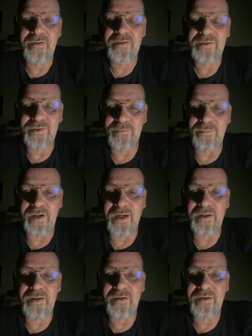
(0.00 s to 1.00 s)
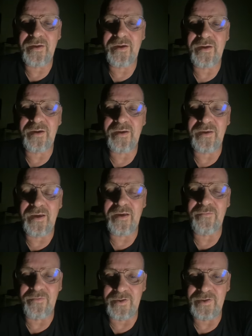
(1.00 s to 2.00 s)
see you back
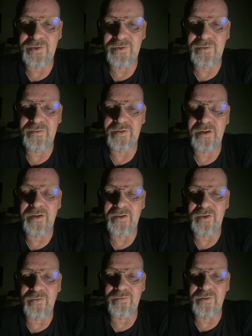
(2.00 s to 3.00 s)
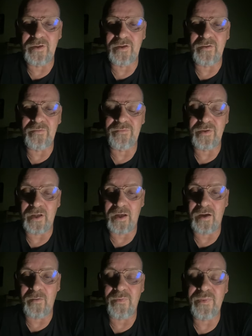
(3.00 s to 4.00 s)
again very soon on a new video. For
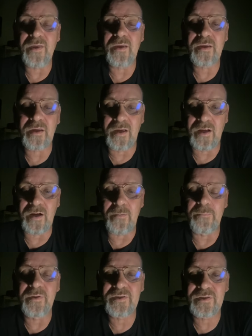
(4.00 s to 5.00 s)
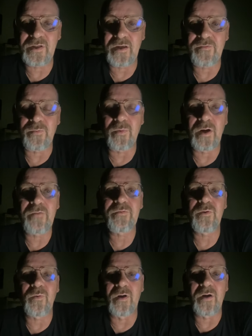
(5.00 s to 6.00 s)
now, take care, be safe wherever
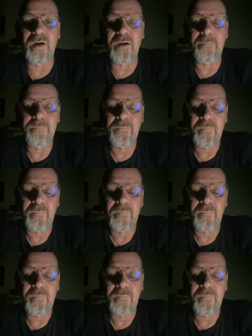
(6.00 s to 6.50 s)
you are,